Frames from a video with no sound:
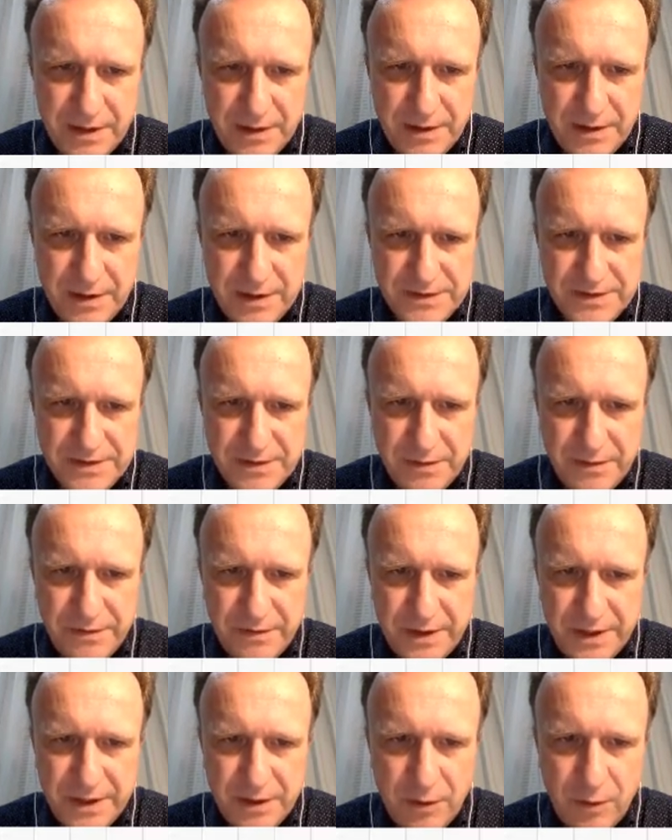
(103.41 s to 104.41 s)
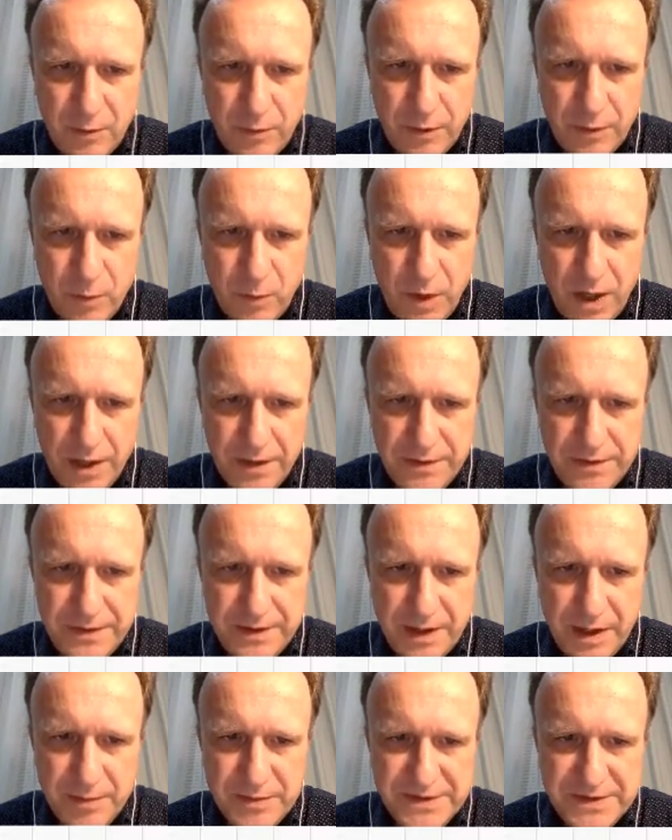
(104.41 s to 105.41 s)
it's 3 over 1
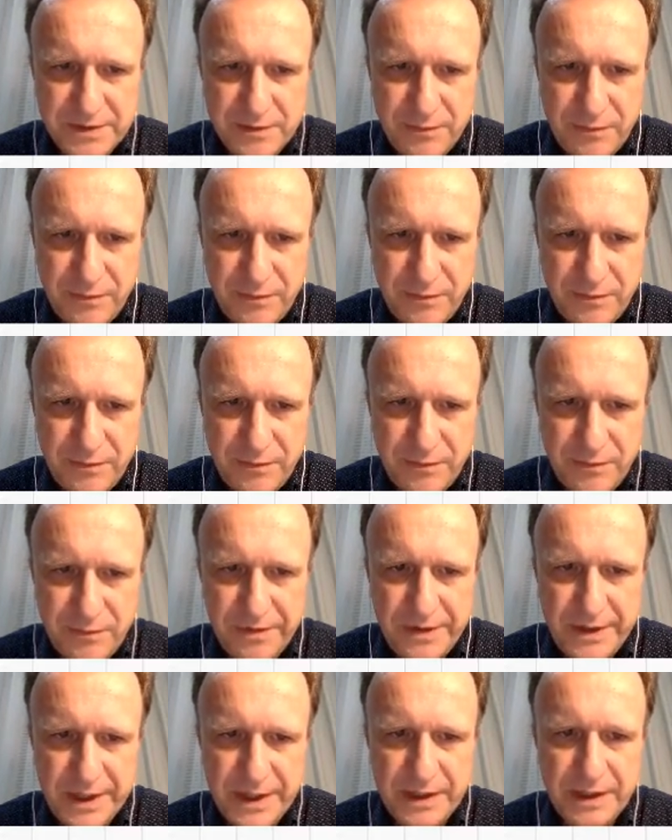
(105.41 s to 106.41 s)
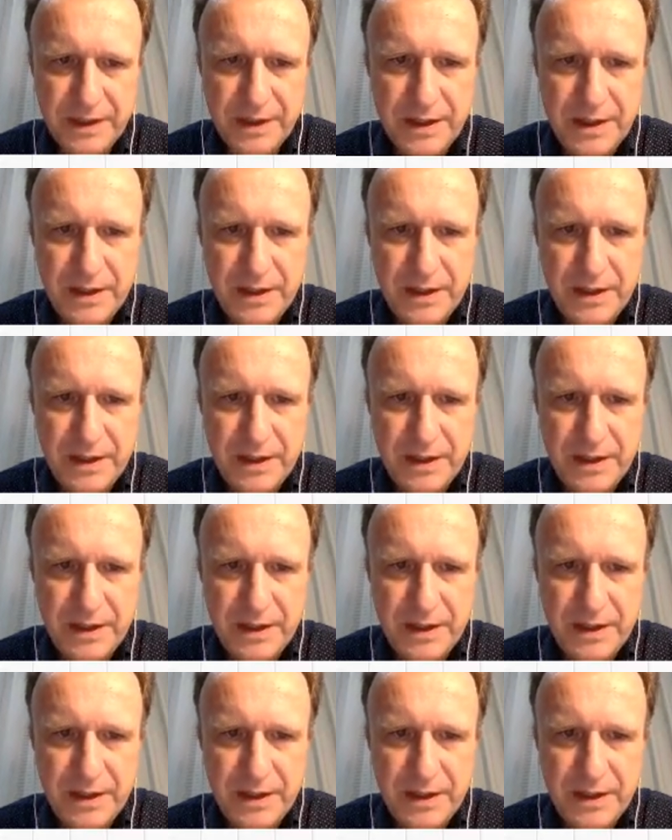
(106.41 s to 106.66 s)
times 4 over 3,